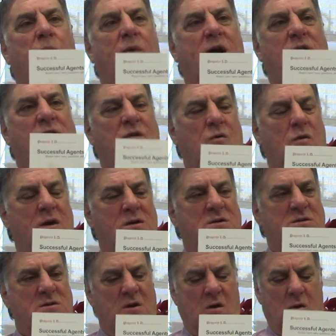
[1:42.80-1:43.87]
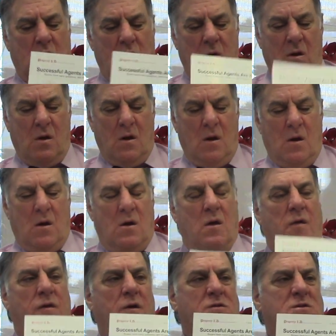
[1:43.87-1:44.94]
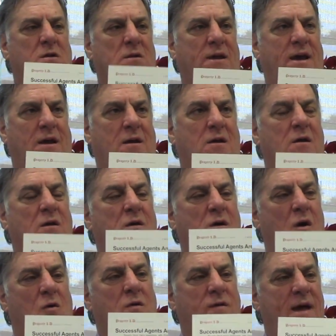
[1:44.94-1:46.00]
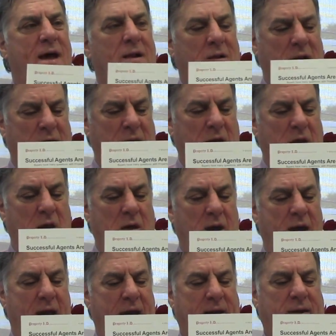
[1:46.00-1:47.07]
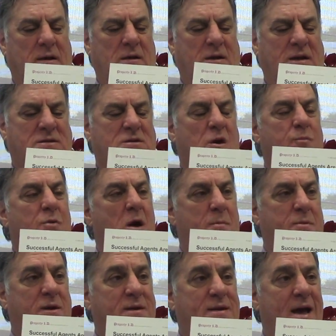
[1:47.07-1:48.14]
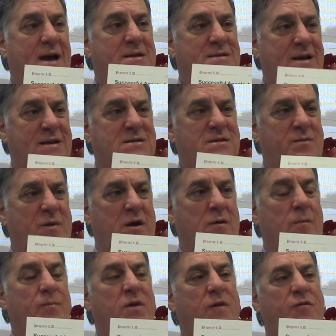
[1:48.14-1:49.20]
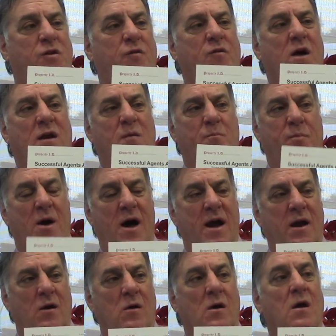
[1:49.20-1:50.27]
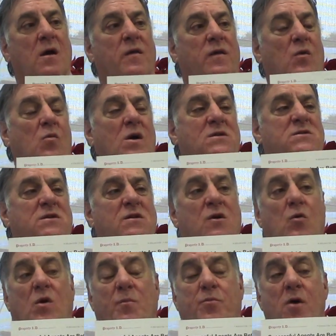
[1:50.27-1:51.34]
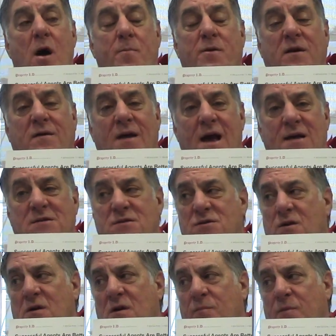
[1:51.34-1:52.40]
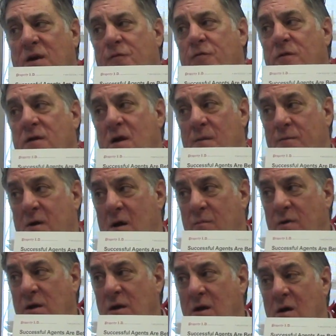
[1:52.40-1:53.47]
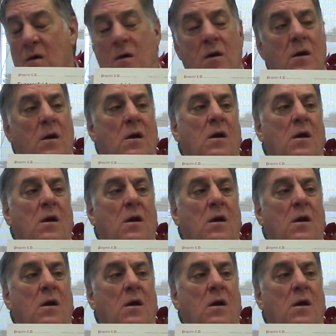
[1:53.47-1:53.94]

By doing so, there's a link. Go to that link, and it's our property tax estimator. If you've got a buyer that wants to know what property tax is going to be for the upcoming year,